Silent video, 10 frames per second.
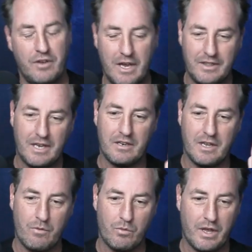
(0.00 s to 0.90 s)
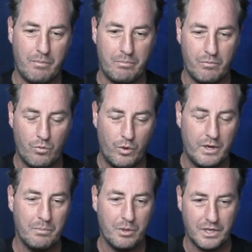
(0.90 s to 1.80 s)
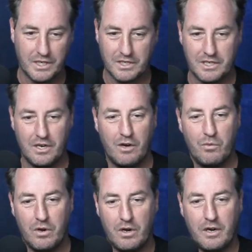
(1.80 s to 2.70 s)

you had that win predictor,